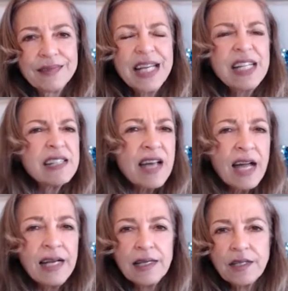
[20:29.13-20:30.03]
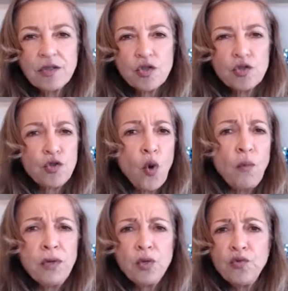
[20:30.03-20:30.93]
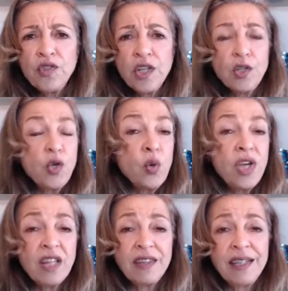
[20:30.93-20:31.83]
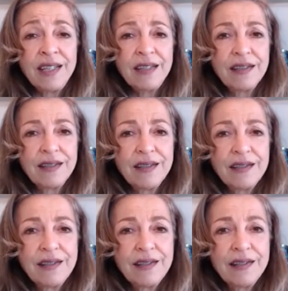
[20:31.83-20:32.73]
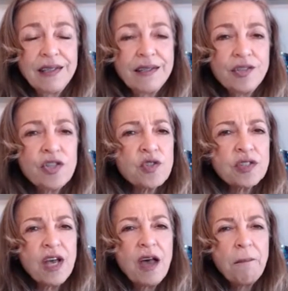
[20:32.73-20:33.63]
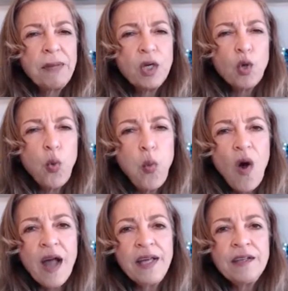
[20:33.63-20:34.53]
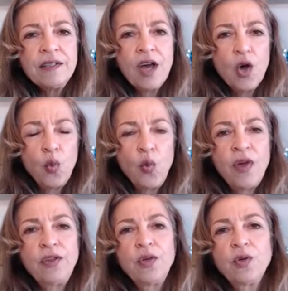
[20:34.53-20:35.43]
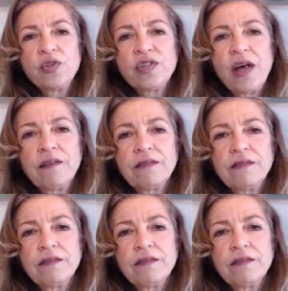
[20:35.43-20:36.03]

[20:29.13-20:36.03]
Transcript: in silence, no music, no nothing. Just be quiet with yourself